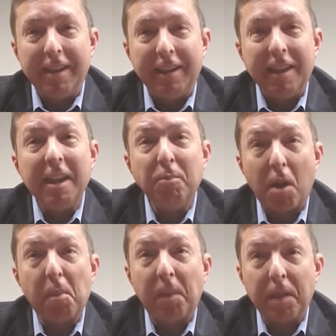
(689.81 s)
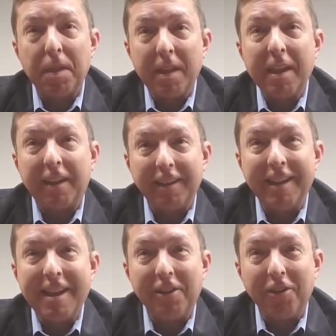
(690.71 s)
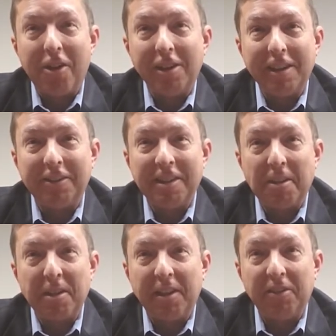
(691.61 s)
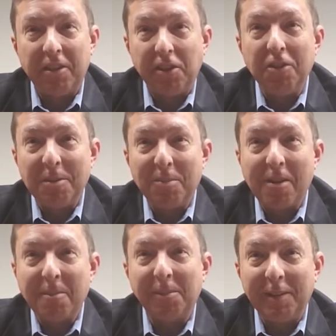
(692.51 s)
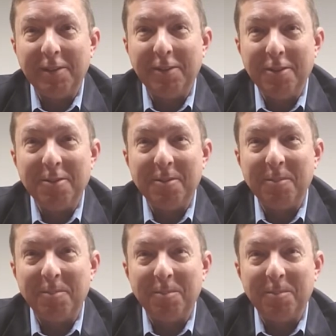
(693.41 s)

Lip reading: And they probably think now, your audience now thinks that you can probably do